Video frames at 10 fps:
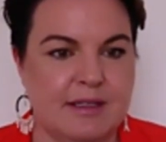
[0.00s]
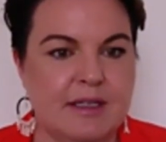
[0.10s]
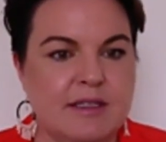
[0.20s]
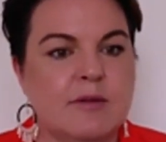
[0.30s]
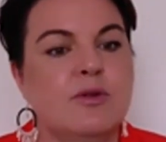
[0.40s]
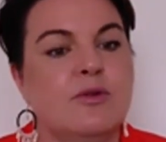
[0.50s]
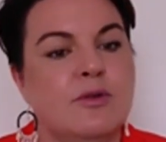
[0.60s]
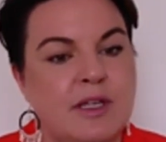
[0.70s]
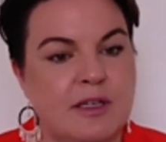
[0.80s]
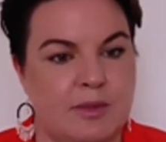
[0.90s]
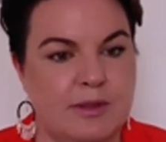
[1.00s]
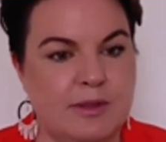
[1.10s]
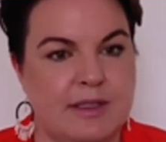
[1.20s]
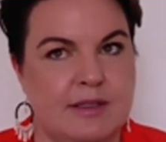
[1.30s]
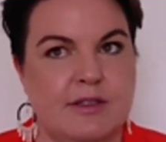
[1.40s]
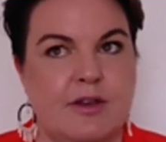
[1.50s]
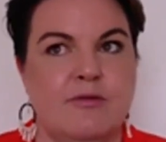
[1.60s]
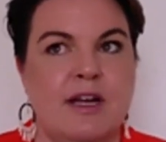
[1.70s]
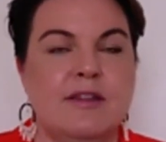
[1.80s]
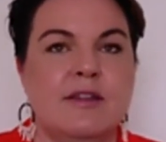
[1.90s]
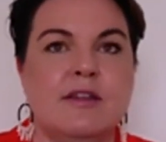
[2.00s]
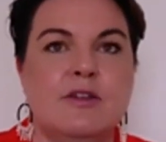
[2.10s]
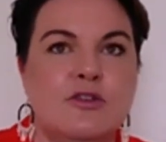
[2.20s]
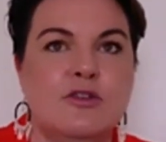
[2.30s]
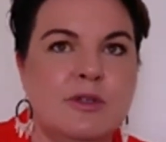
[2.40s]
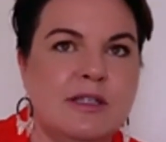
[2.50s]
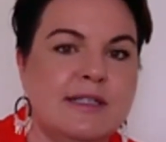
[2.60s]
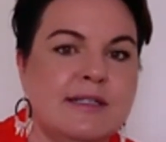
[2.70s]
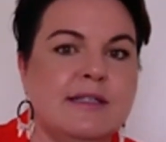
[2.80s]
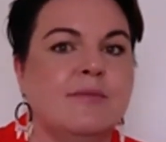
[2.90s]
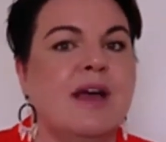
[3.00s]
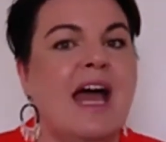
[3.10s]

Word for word: So rather than normalising them,